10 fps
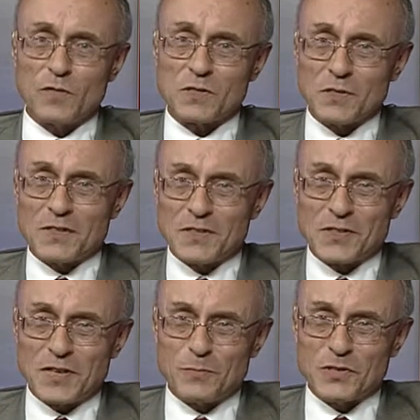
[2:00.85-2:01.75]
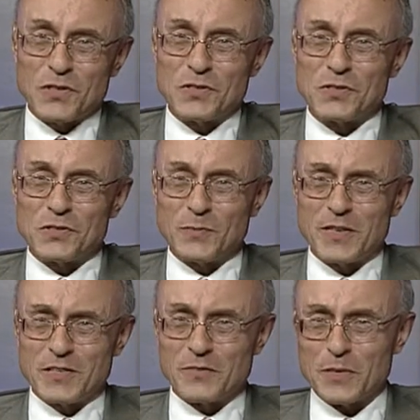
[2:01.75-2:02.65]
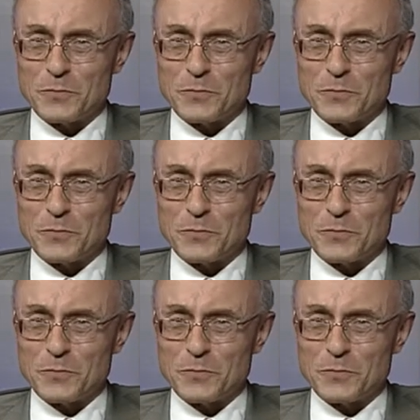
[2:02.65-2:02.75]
It's not in the same position as many developed